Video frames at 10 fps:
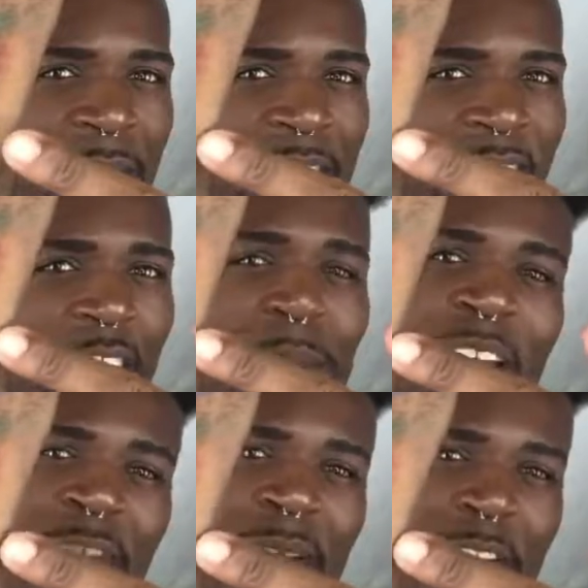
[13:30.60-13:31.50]
yellow
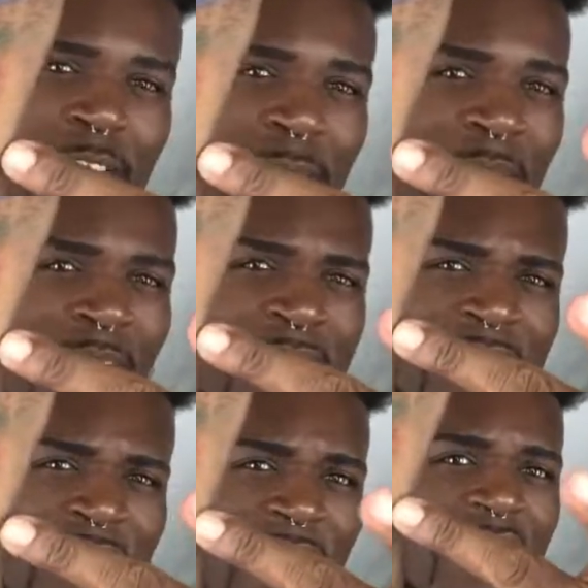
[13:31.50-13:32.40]
might have been creamy and I just
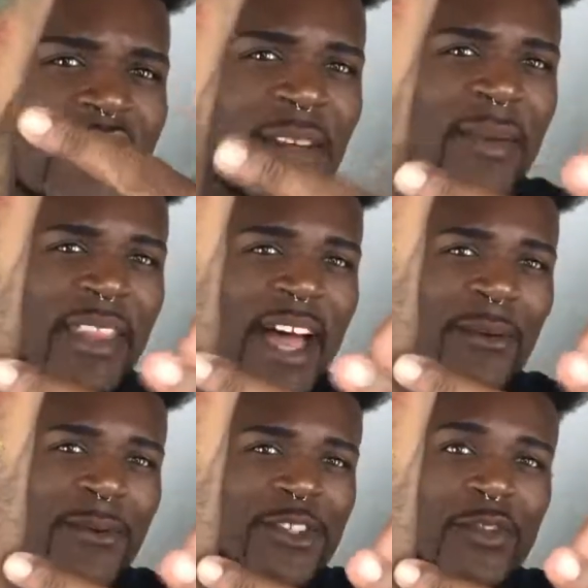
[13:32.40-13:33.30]
didn't catch it, but that
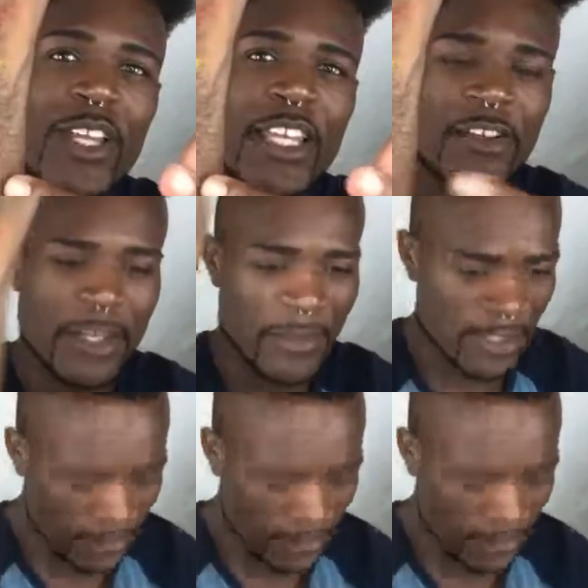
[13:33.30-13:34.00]
one was really creamy.